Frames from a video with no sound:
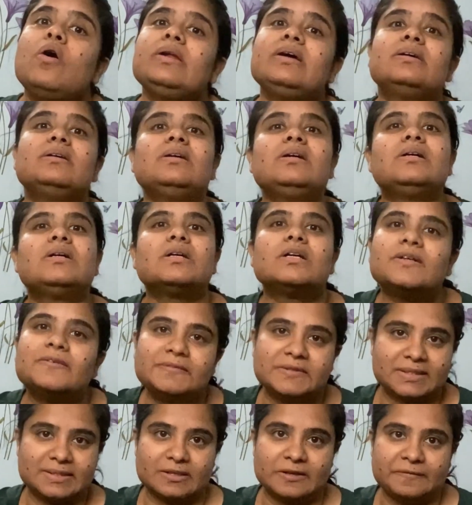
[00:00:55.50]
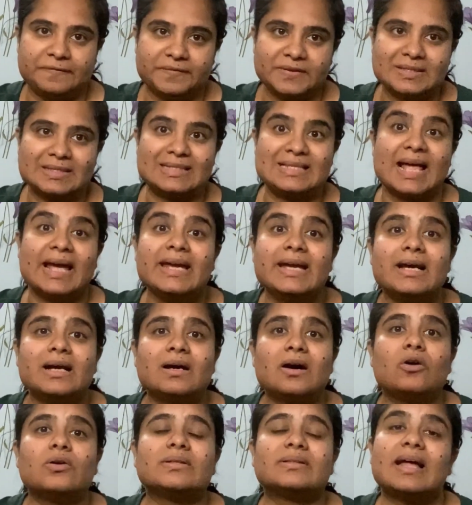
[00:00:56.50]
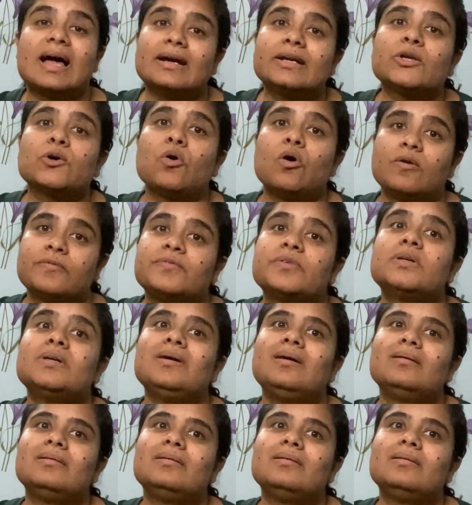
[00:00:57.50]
a curved surface like that of a